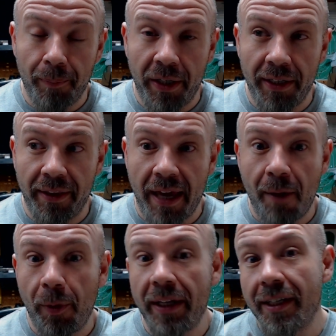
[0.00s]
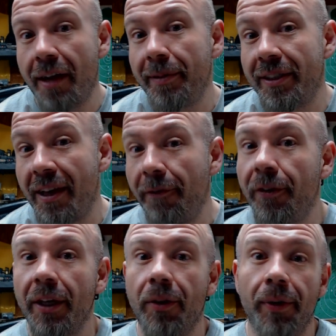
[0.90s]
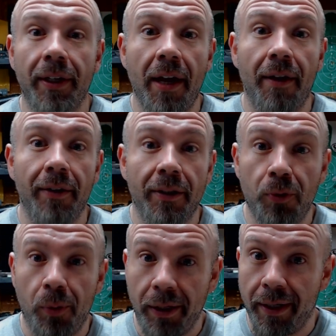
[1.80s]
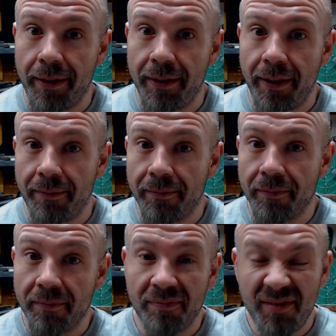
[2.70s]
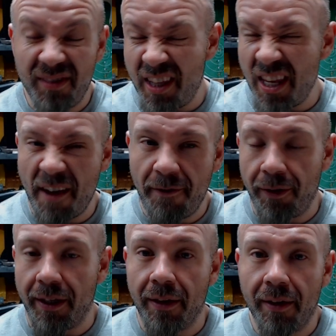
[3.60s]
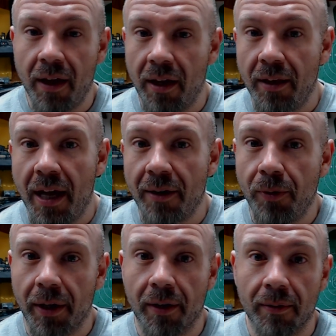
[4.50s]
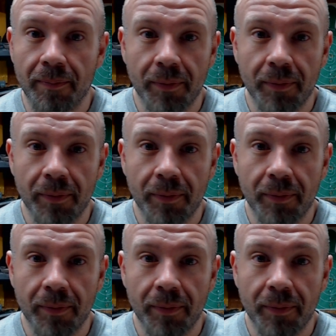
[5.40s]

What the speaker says: but that wait time is definitely going down in 2019. Definitely a lot quicker,